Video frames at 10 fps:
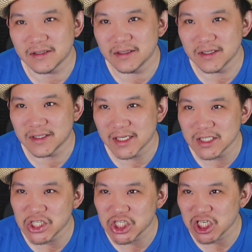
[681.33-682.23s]
it
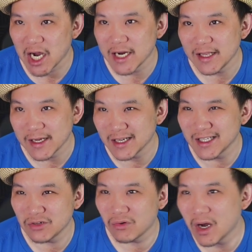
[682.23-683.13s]
doesn't shine like a
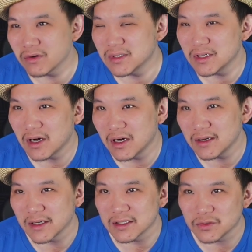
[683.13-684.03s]
Nicaraguan cigar.
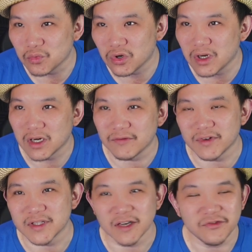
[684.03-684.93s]
It's more of a
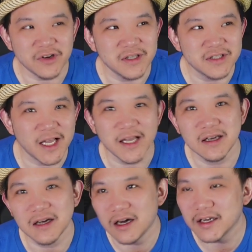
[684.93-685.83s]
different take
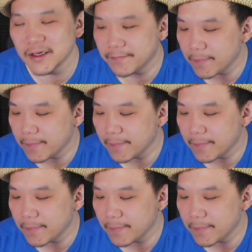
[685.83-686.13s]
on it.